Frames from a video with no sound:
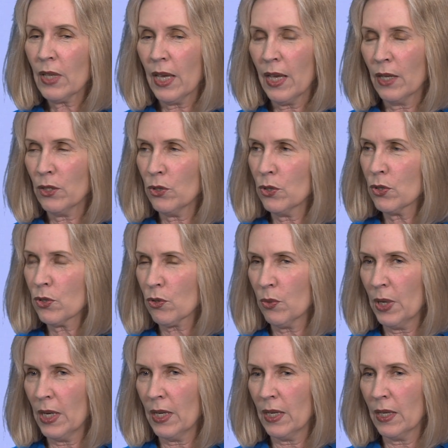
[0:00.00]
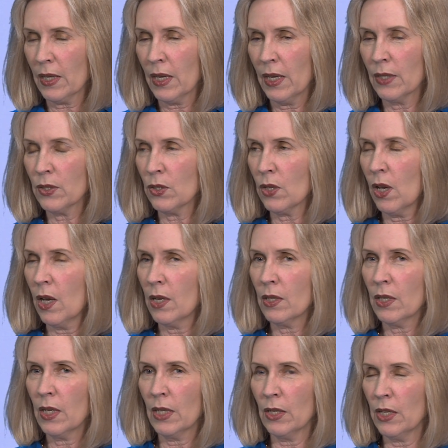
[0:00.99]
cancer screening is
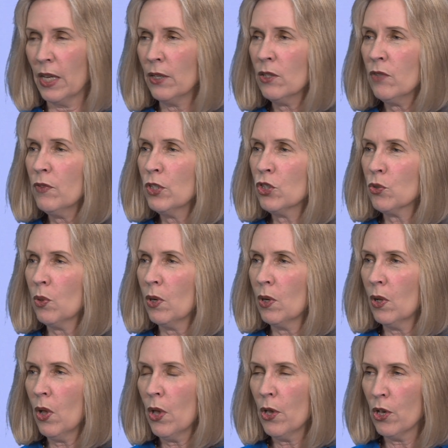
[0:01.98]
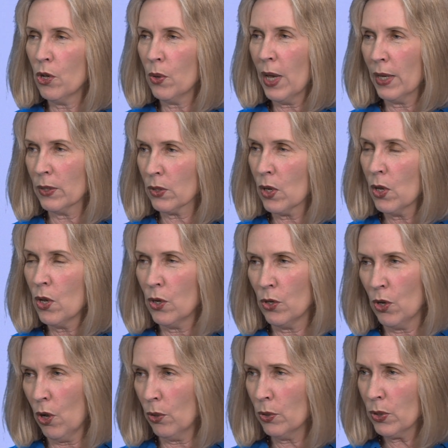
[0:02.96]
done in an individual who has
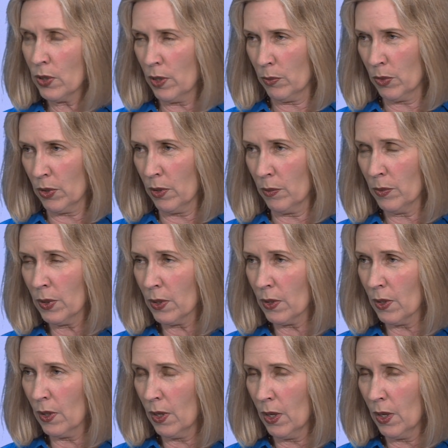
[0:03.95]
no symptoms